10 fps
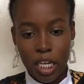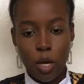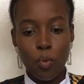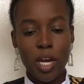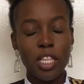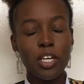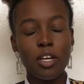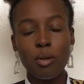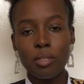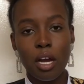Wear the
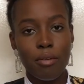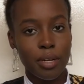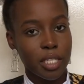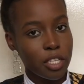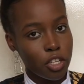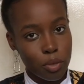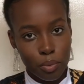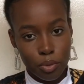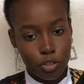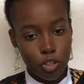clothes that are already in your
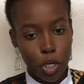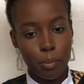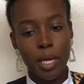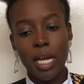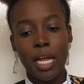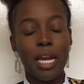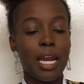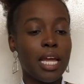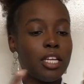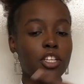wardrobe.
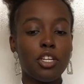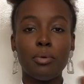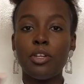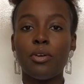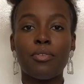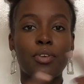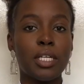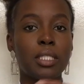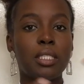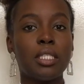Lend you and your
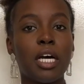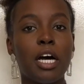friends